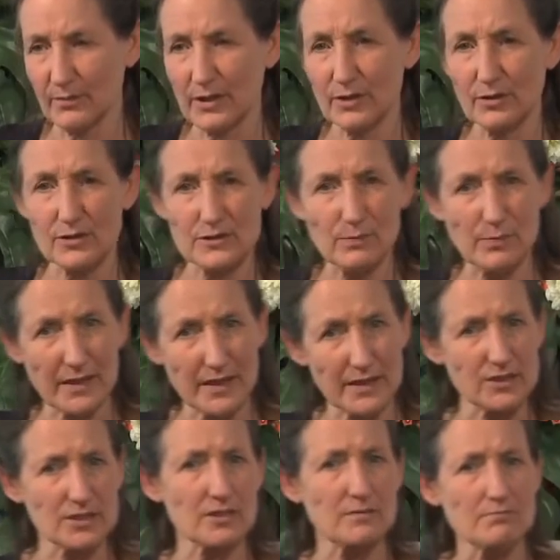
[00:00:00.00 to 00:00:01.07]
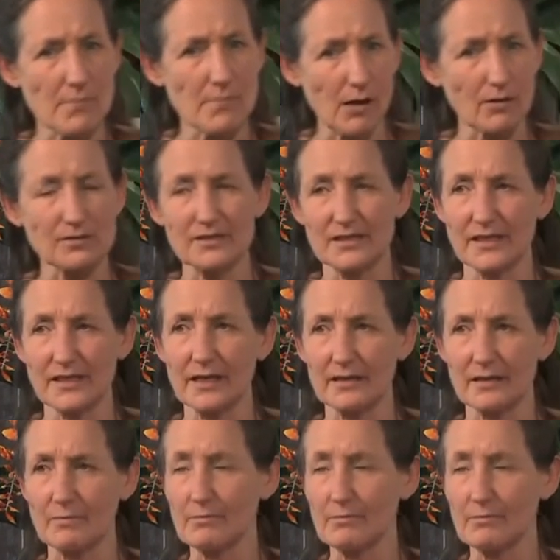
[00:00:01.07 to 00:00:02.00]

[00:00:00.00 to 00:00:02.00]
because bleach and mold together